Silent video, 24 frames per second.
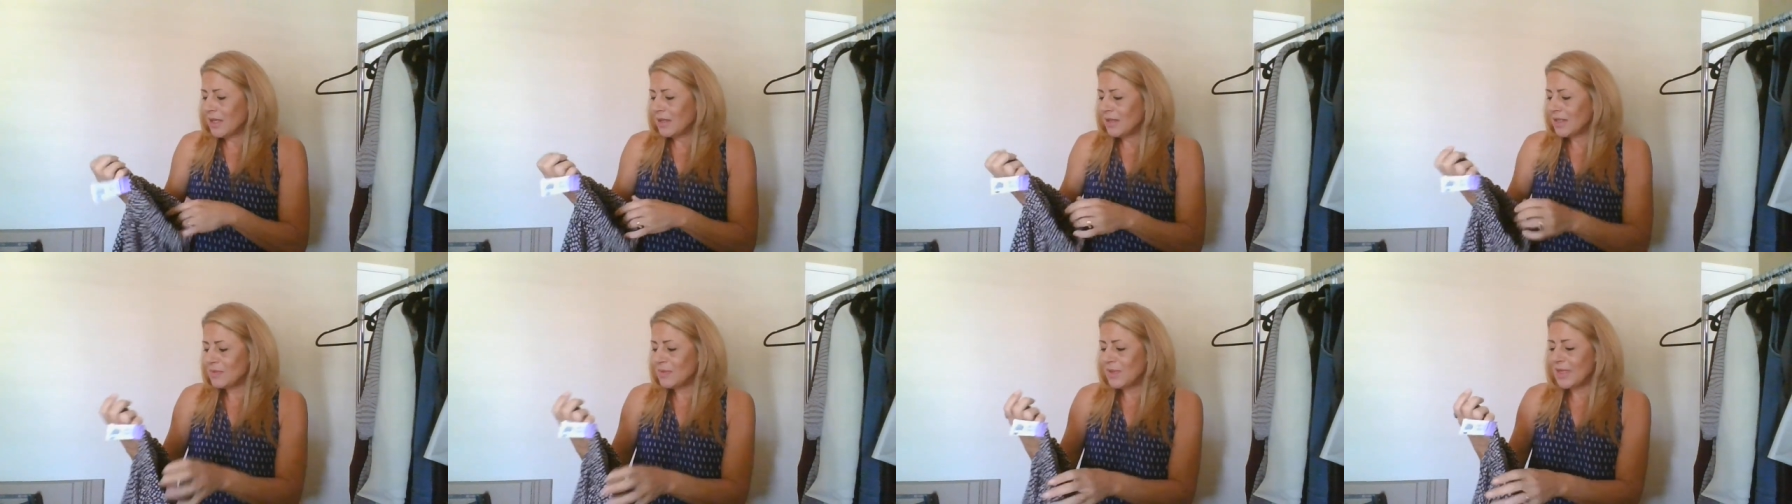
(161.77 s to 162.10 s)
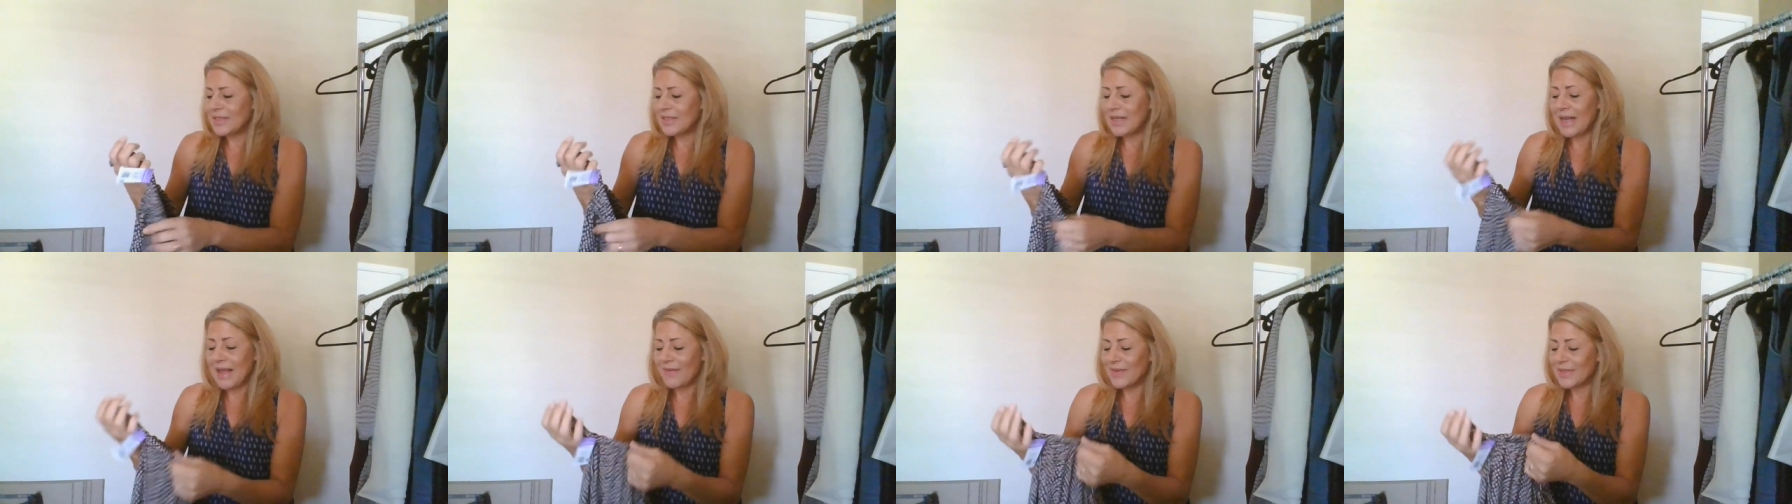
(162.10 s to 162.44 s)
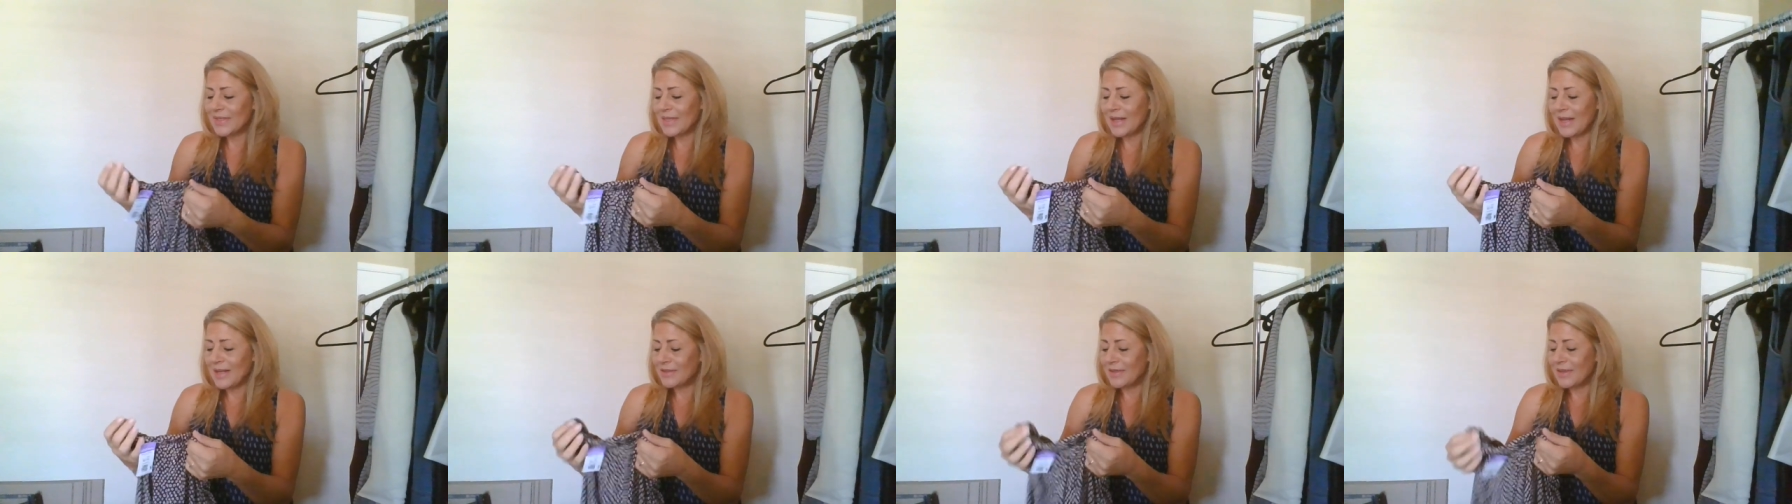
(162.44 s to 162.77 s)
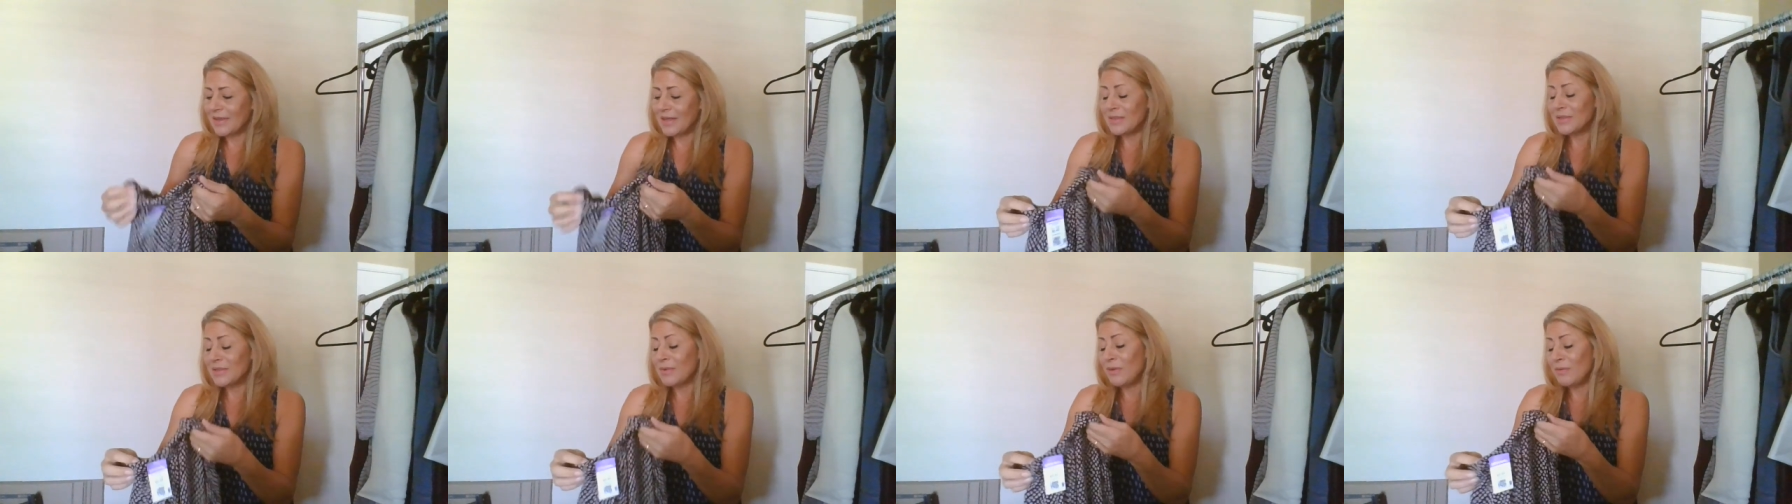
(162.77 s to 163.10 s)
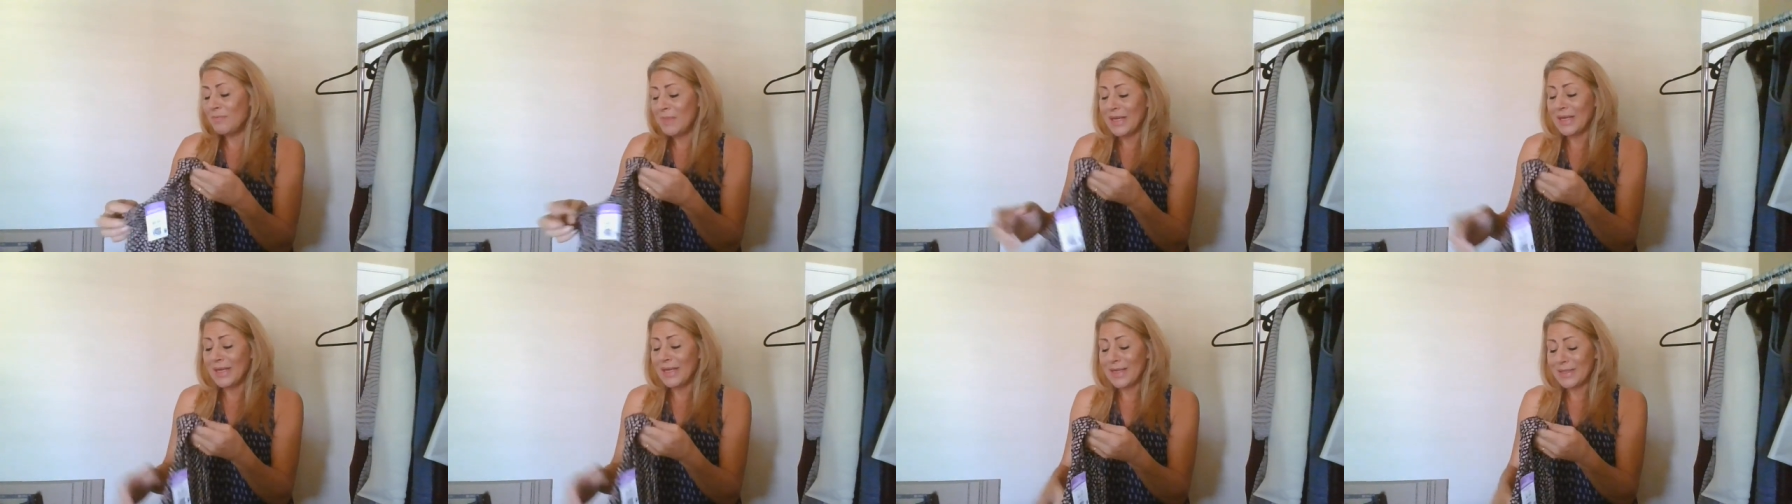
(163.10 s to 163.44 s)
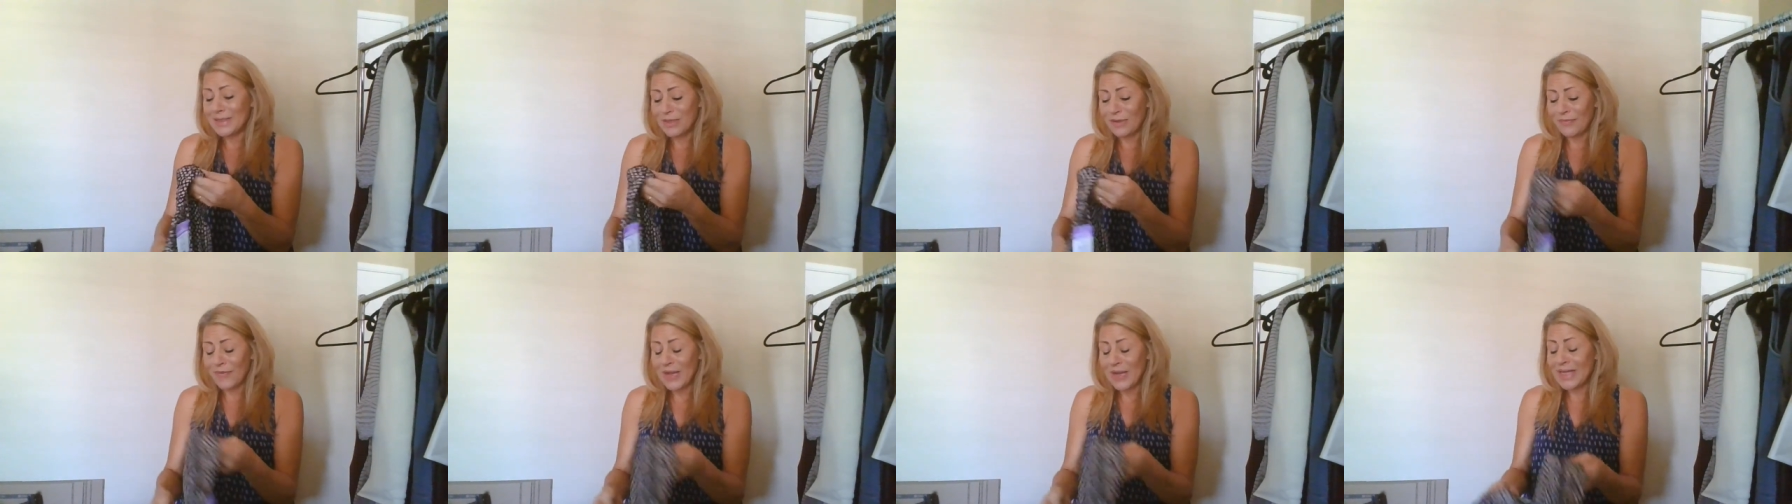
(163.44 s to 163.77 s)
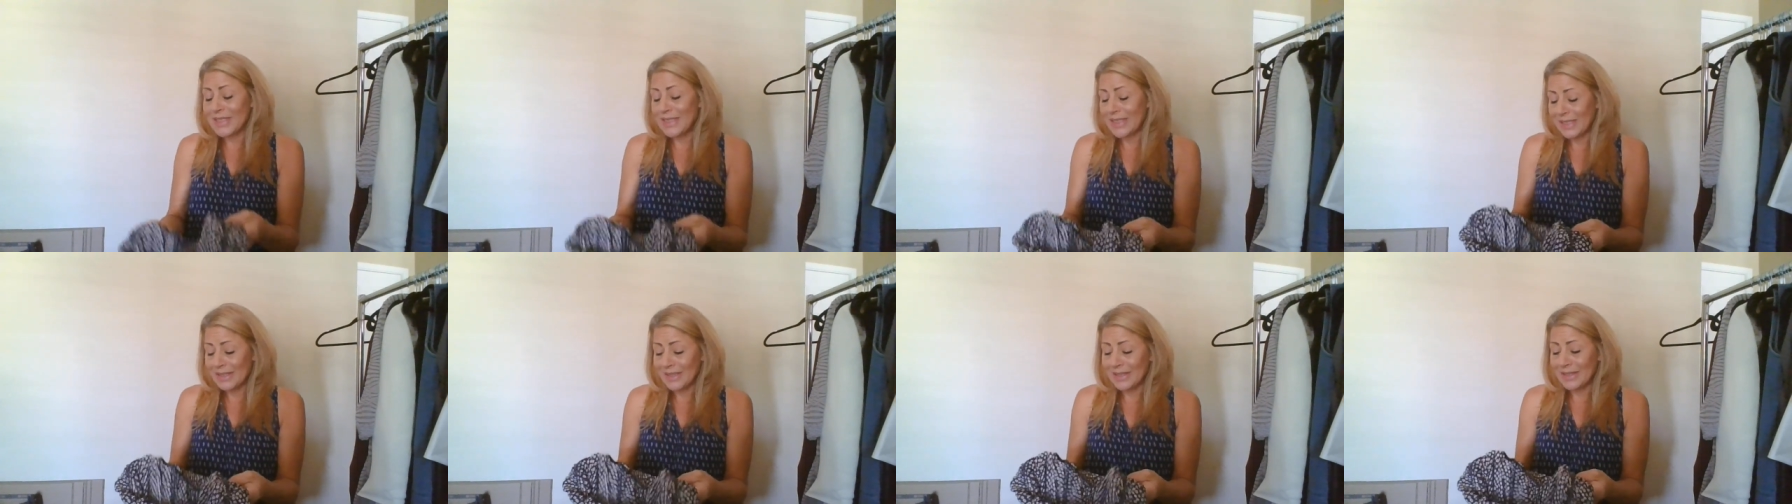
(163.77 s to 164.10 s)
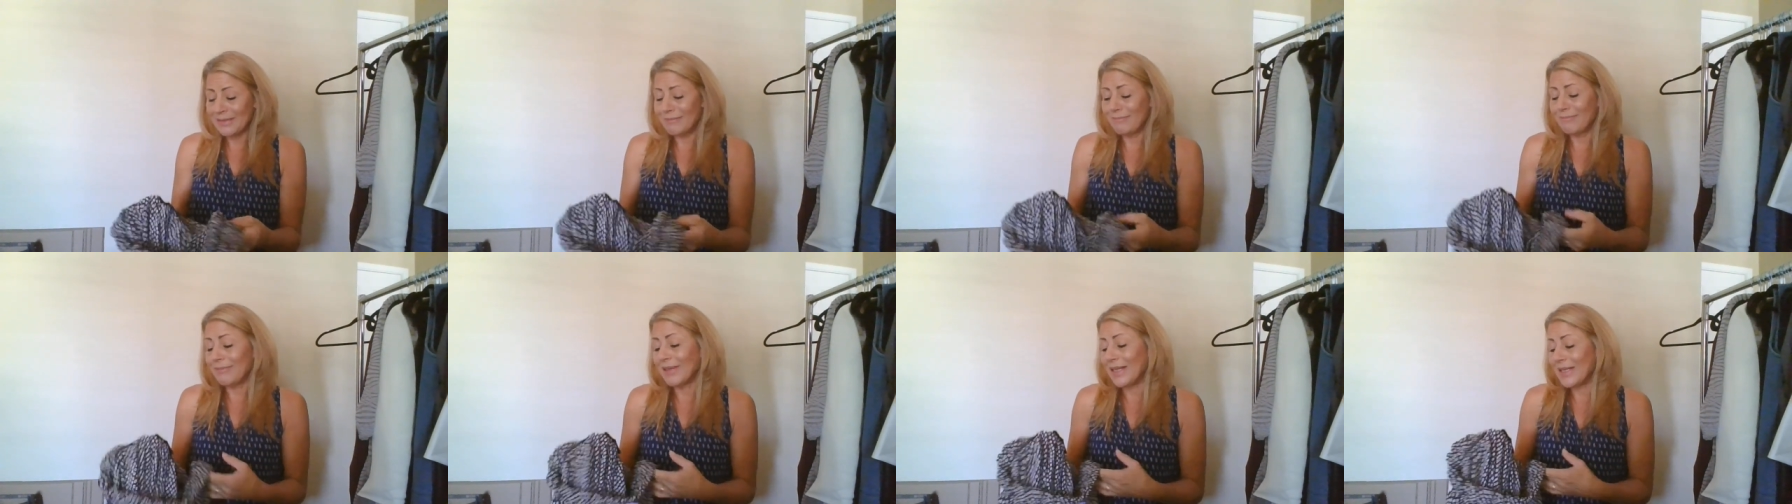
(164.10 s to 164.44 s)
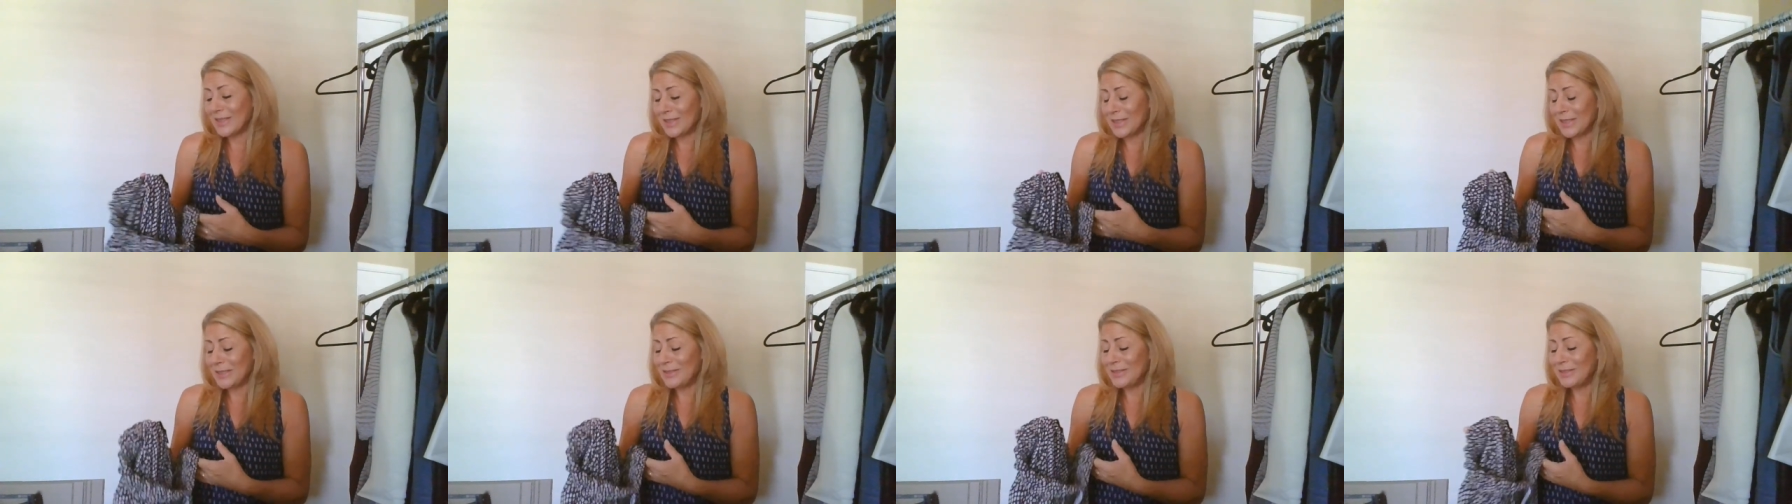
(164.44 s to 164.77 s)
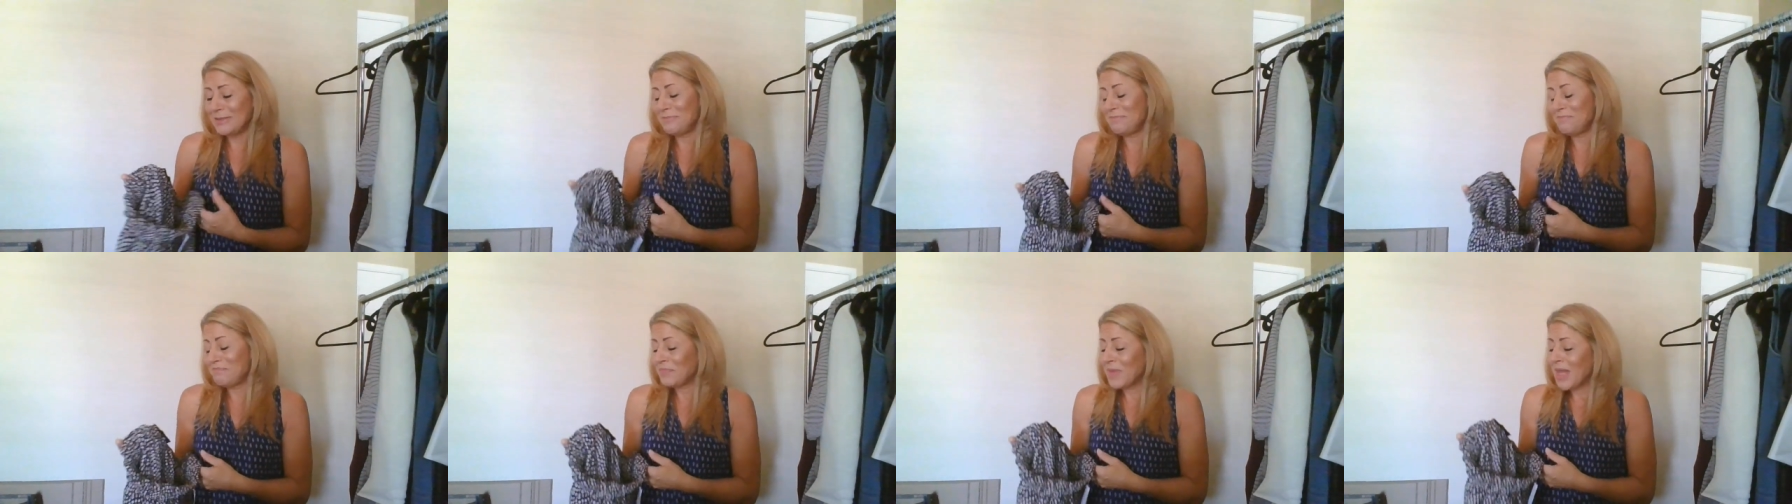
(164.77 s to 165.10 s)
this one doesn't have a size on it, so it would make it easier if I didn't list it.